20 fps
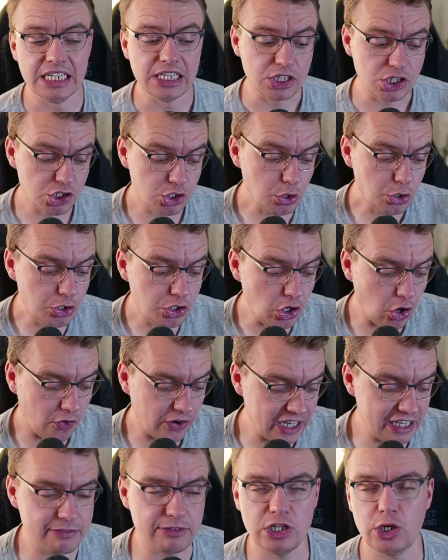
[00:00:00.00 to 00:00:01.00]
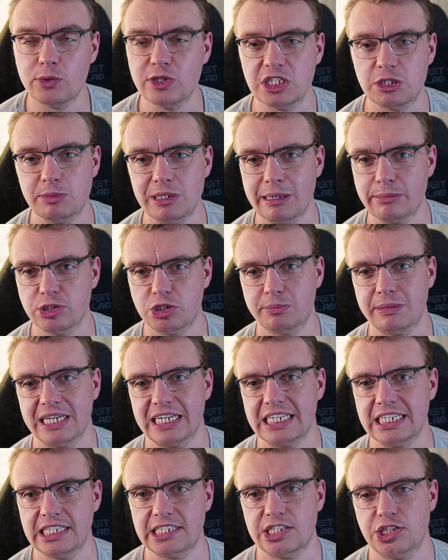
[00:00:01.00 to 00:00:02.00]
you're not even going to be able to make
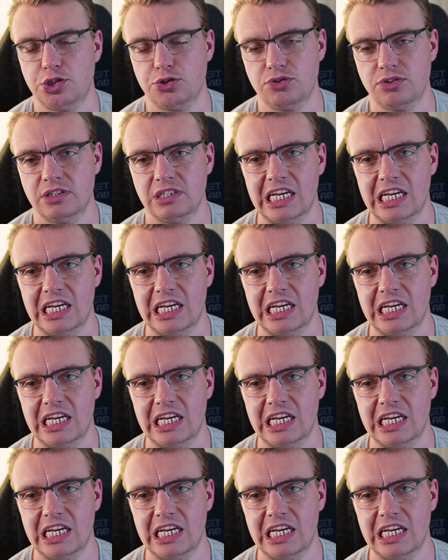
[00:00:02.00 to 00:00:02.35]
a decision